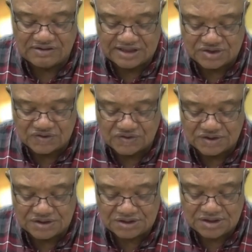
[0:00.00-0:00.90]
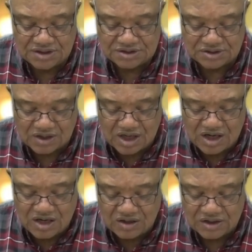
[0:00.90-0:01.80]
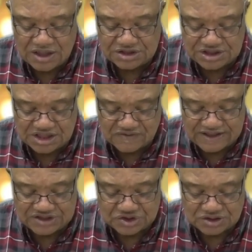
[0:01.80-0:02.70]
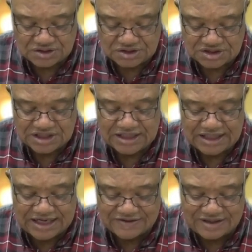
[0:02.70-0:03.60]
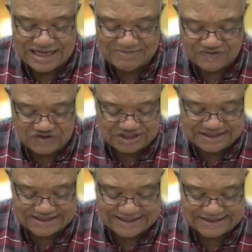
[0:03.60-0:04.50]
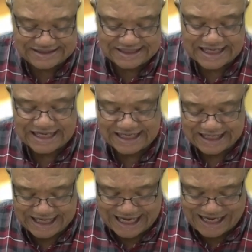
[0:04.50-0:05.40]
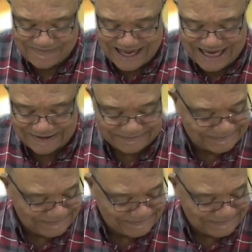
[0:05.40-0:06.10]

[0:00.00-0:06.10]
endures to all generations. In the name of Jesus, amen.